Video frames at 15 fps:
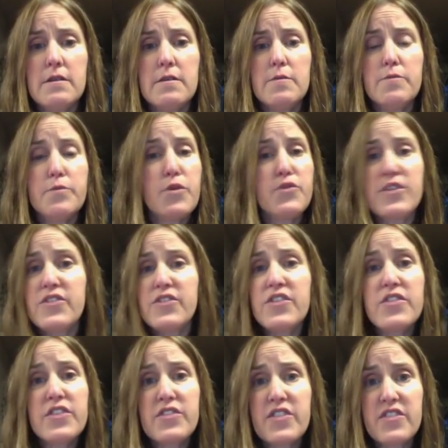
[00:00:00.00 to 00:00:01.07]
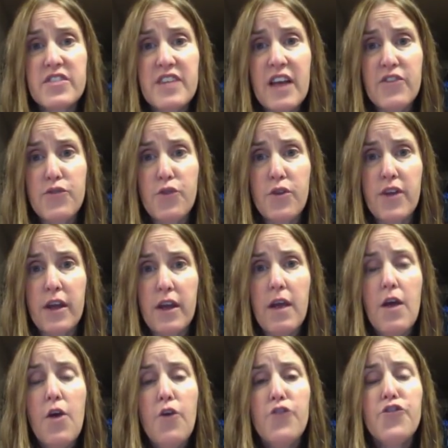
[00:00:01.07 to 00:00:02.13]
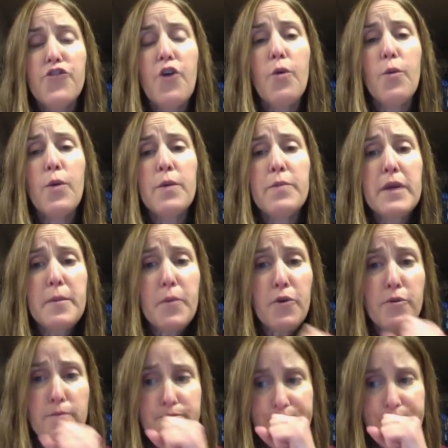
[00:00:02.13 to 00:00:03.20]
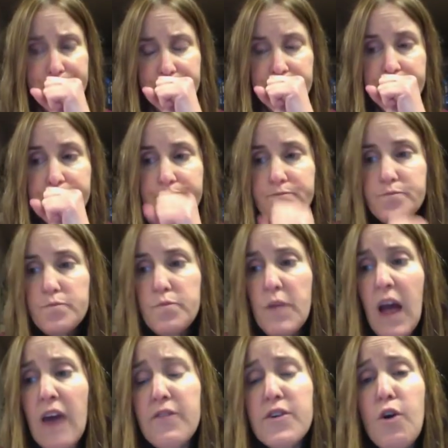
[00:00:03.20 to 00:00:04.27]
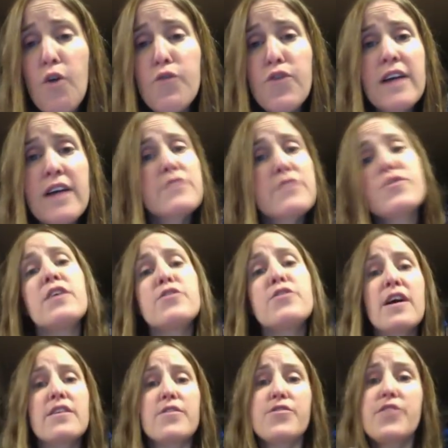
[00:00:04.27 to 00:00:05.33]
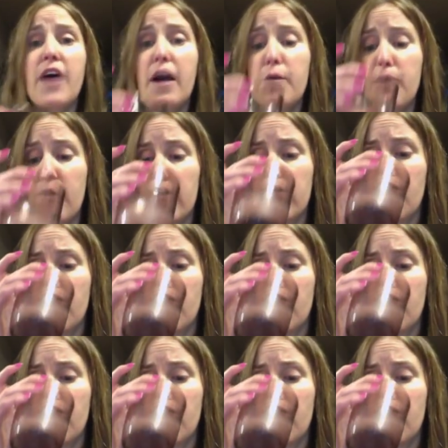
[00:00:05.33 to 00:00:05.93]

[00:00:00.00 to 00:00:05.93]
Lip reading: protein synthesis and that sort of thing. So when people have an overactive or underactive thyroid,